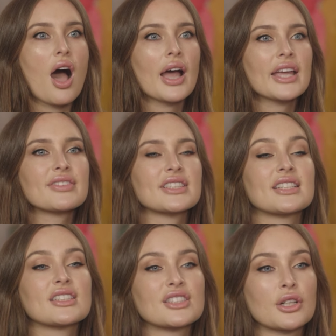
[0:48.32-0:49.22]
I have
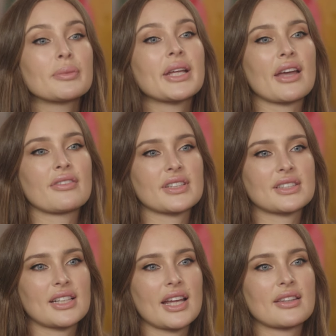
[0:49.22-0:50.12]
seen so many
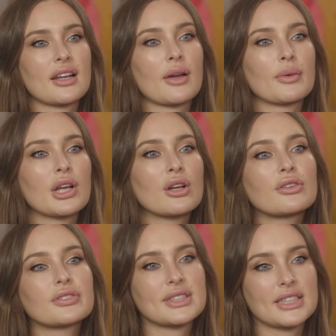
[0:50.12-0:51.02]
outfits today that I would
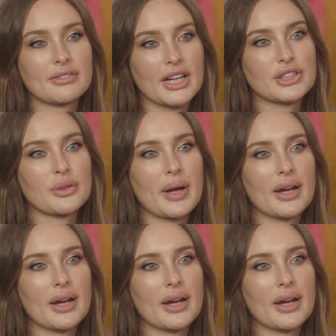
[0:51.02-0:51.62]
love to see Rachel